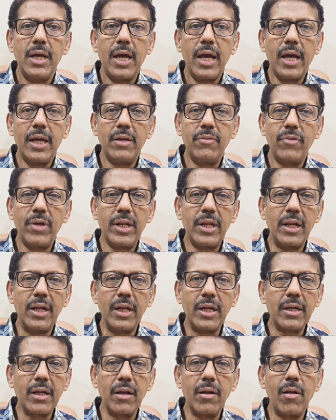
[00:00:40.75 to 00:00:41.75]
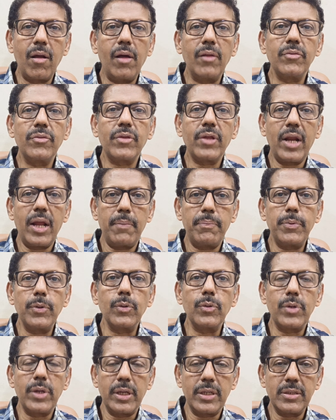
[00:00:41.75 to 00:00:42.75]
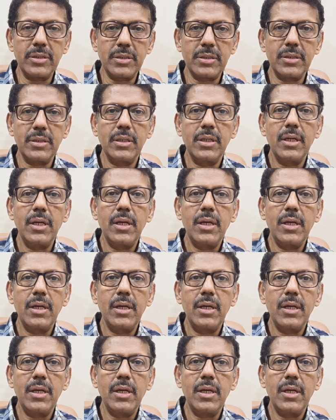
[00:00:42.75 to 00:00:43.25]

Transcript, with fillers: and very little on therapeutics